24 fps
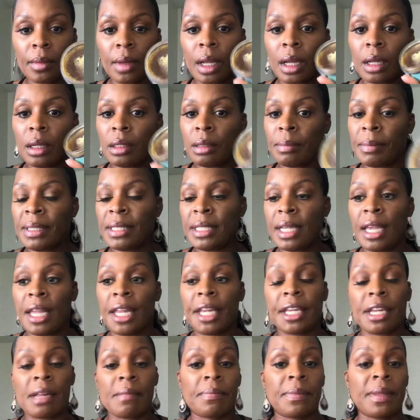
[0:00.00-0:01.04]
Let me tell you
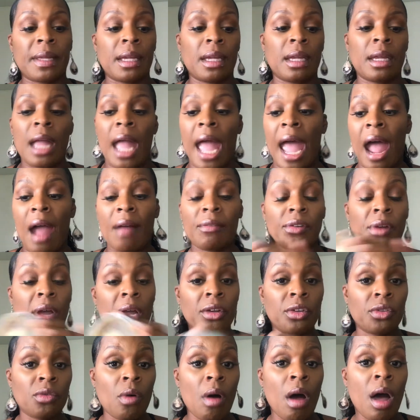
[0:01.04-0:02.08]
something. After I
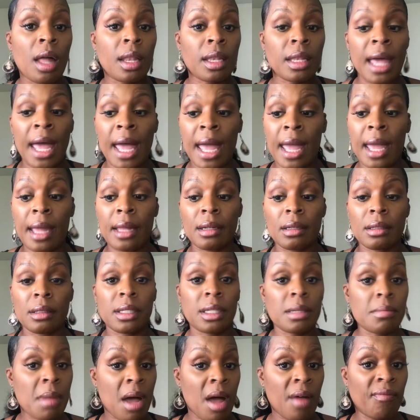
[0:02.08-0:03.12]
do all that to
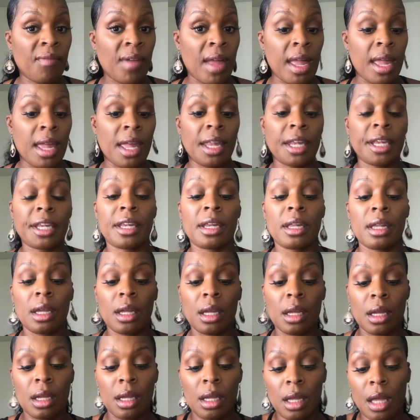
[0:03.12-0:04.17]
my face,
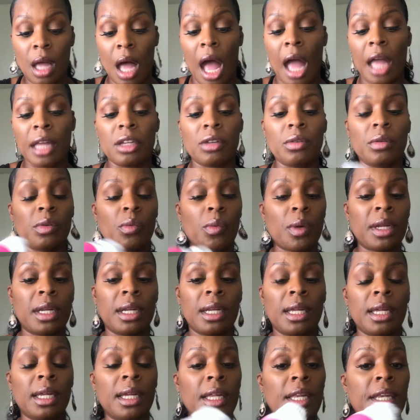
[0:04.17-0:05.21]
I use one of
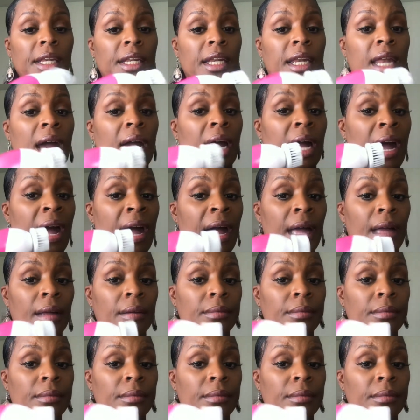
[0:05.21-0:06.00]
these that I got